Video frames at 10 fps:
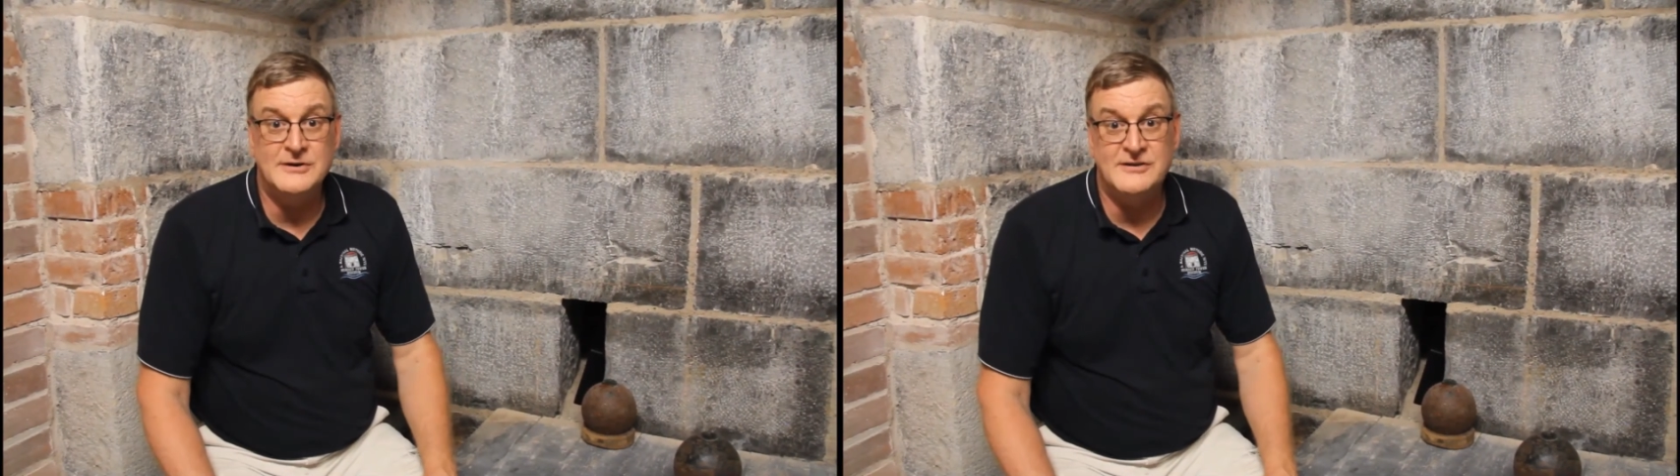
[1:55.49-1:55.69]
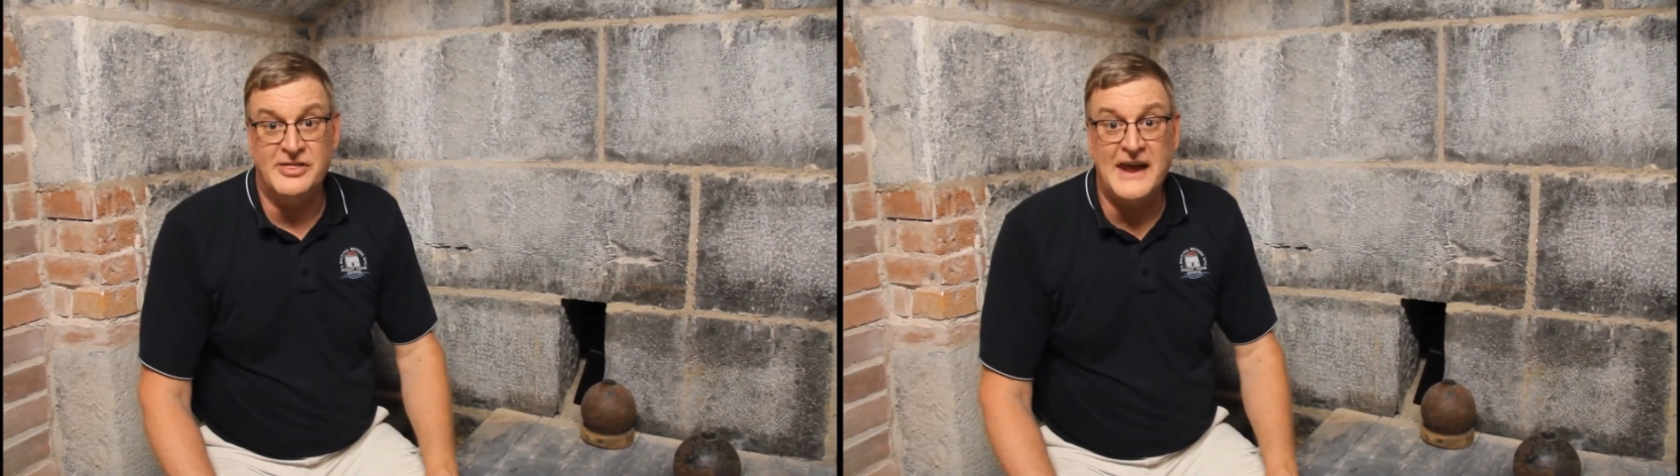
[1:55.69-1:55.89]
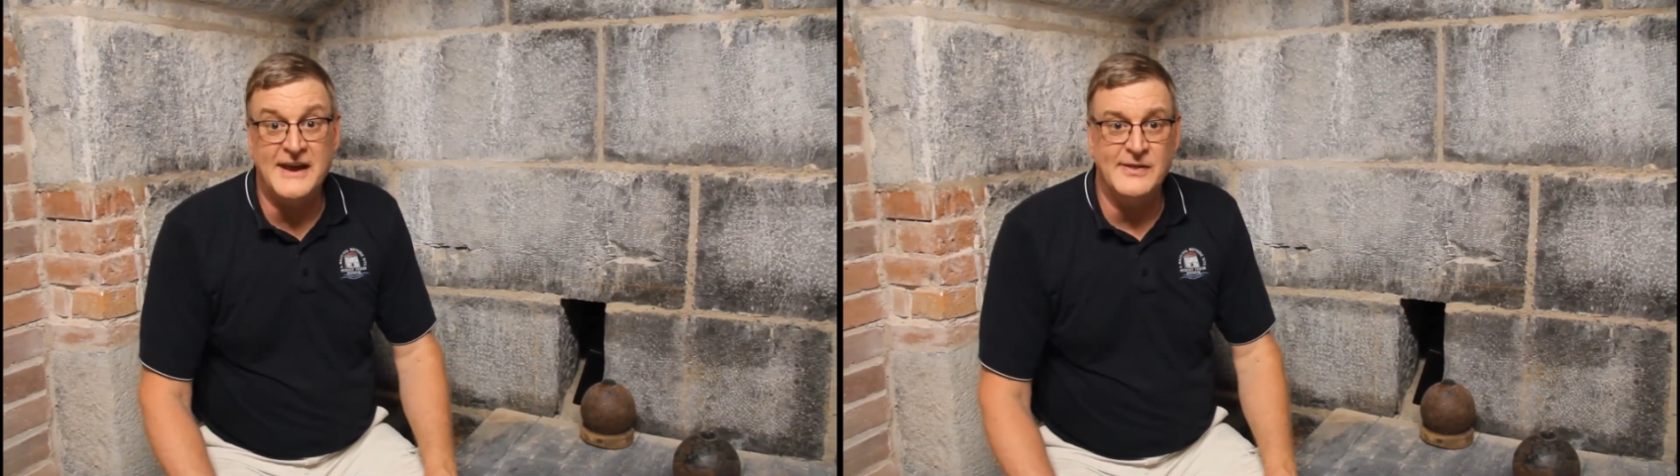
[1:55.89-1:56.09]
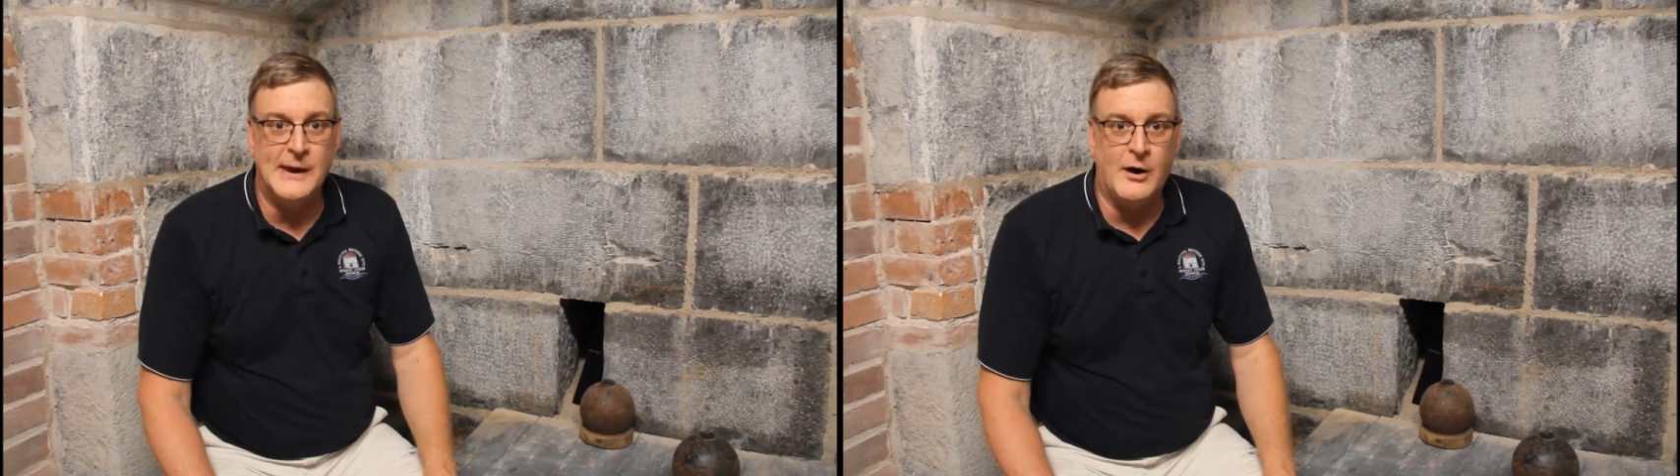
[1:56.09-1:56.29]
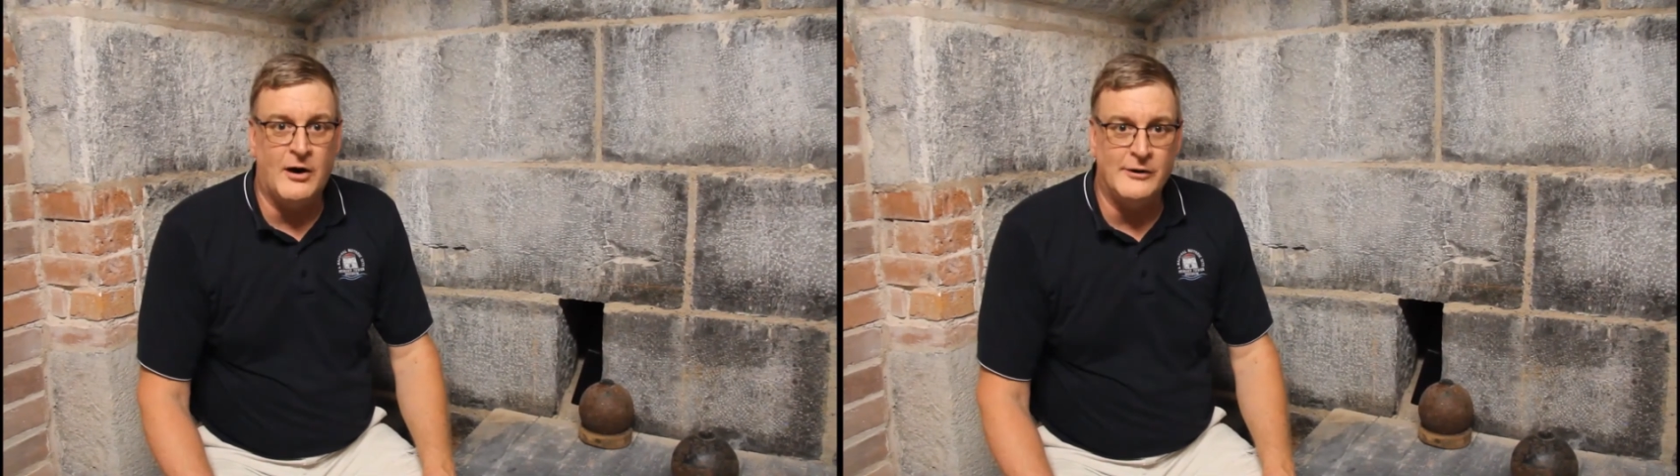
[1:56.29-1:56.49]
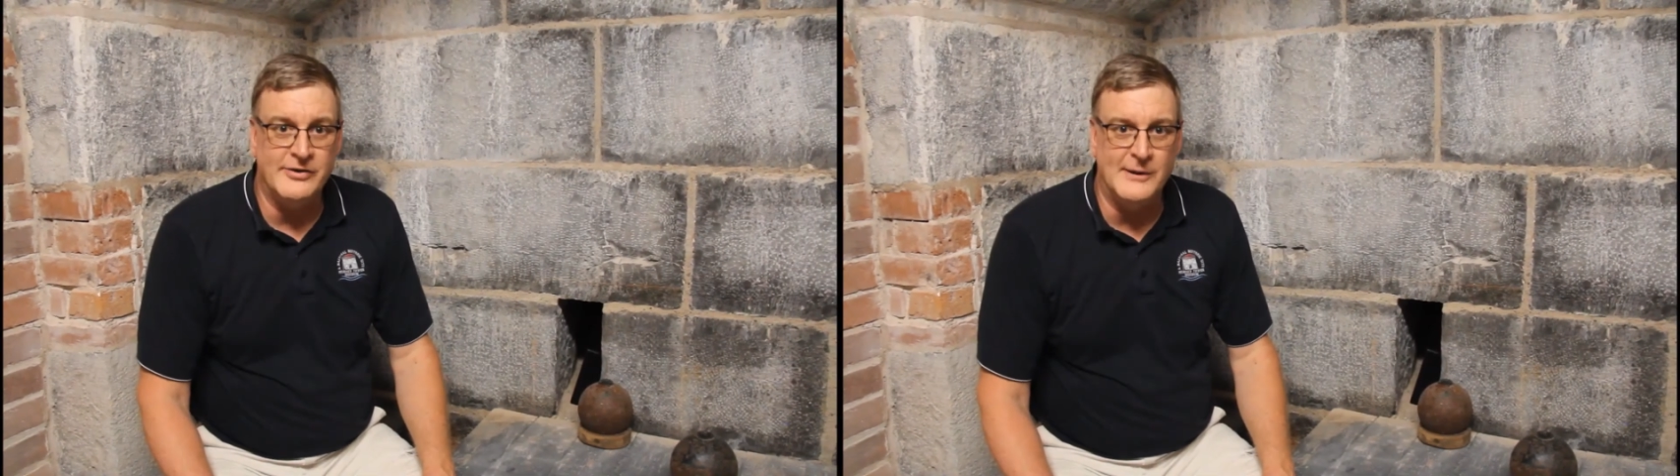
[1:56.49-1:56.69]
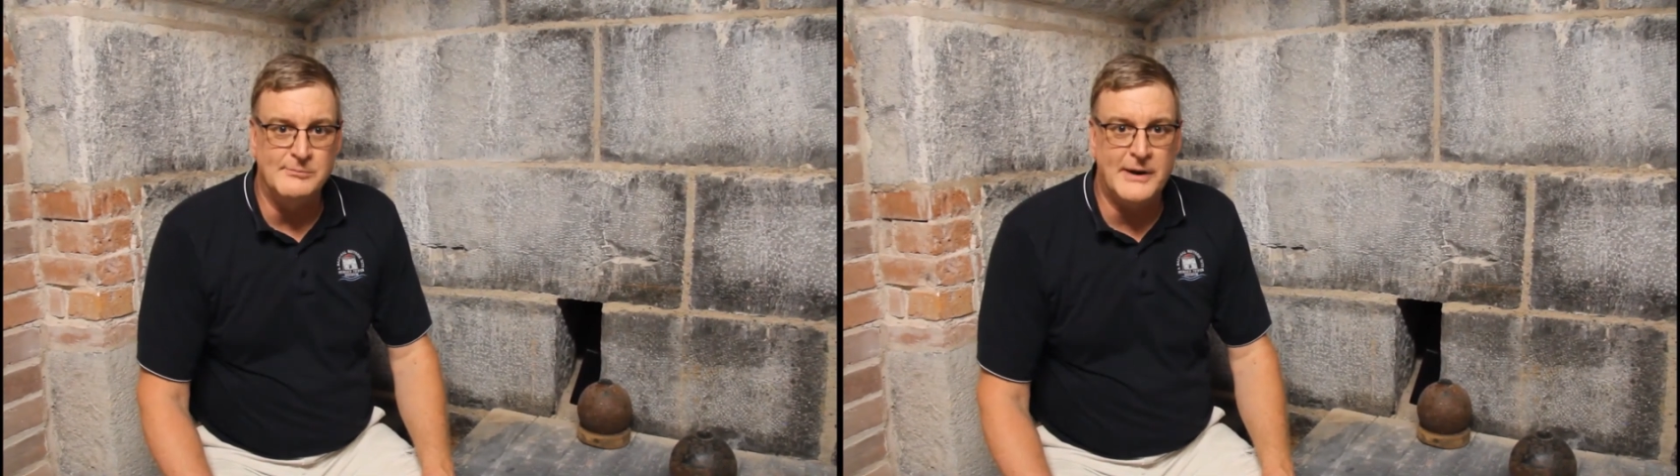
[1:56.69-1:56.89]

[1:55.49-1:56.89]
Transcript: to thanking not all of them,